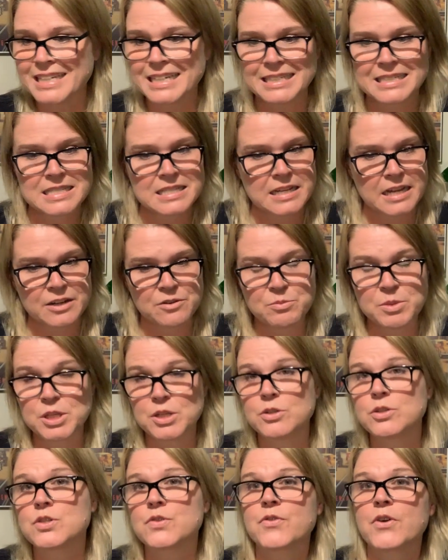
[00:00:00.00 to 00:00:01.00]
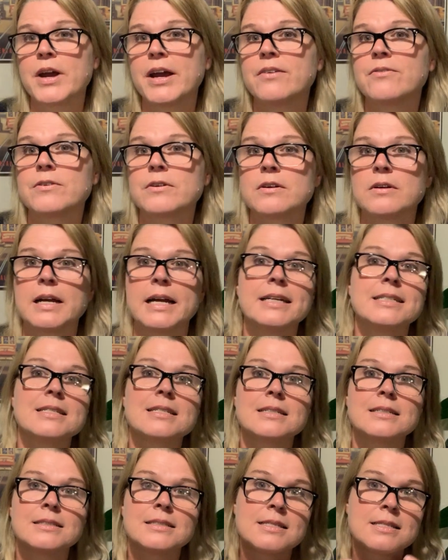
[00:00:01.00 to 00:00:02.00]
it's kind of been used forever as
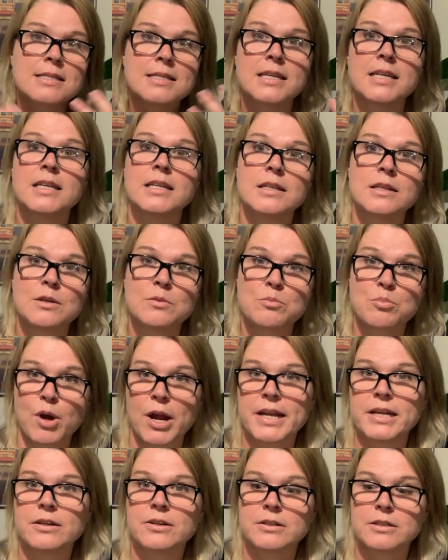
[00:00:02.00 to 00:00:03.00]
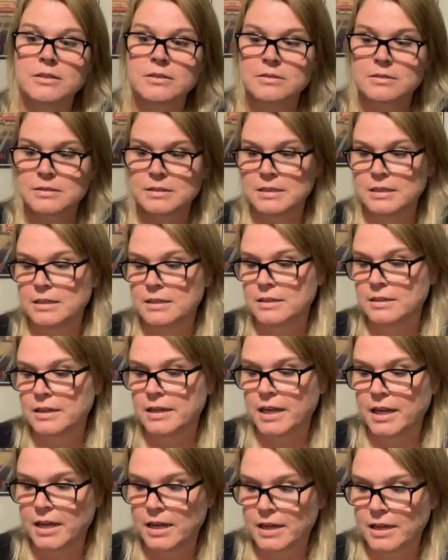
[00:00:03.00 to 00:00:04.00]
a skin brightener.
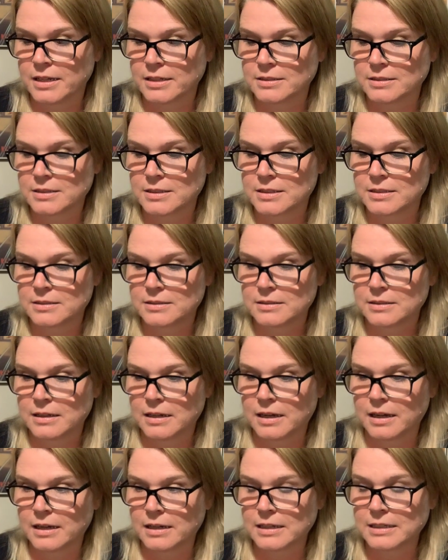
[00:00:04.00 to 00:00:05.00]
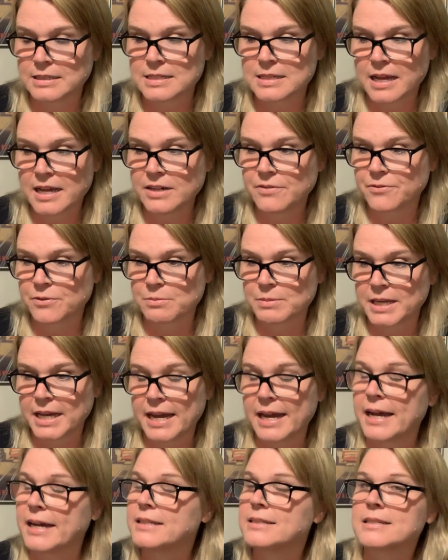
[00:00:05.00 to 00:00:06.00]
And uh, aside from
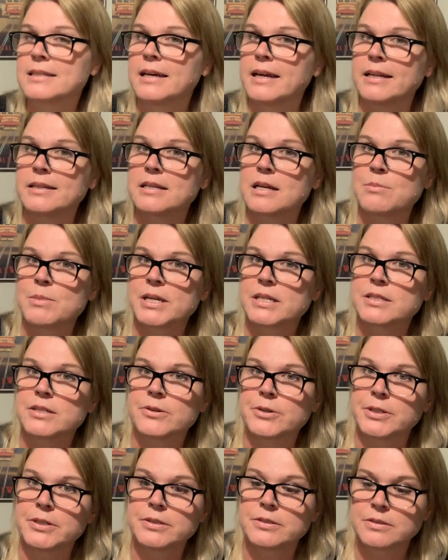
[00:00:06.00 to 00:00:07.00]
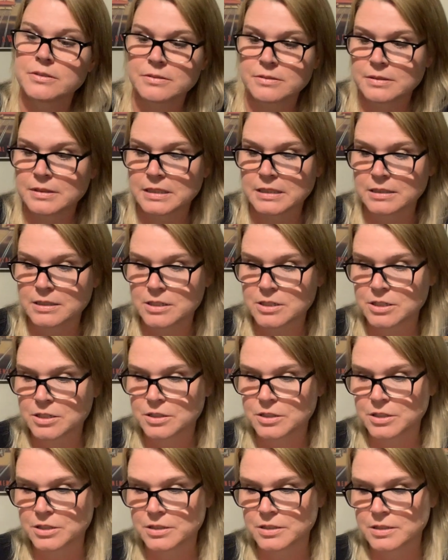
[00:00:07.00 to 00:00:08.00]
that, the antibacterial is
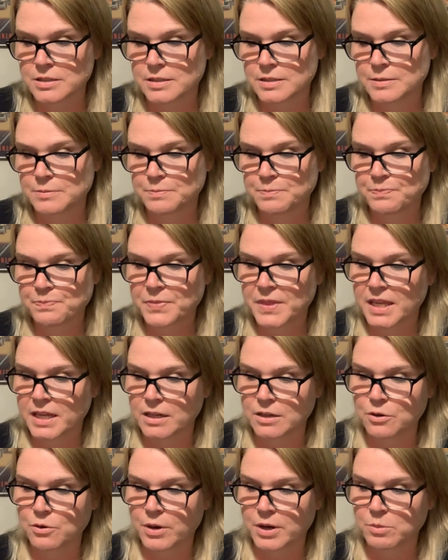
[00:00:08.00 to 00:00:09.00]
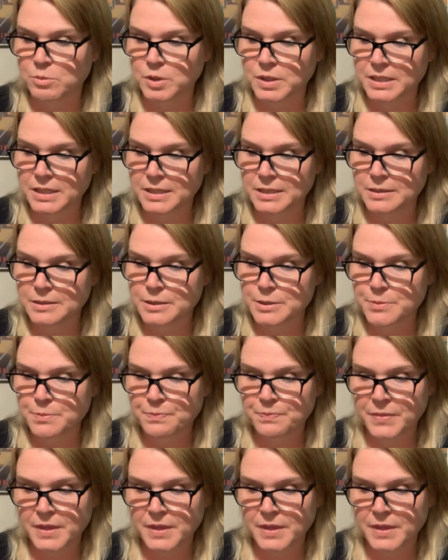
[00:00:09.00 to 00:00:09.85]
just incredible in it.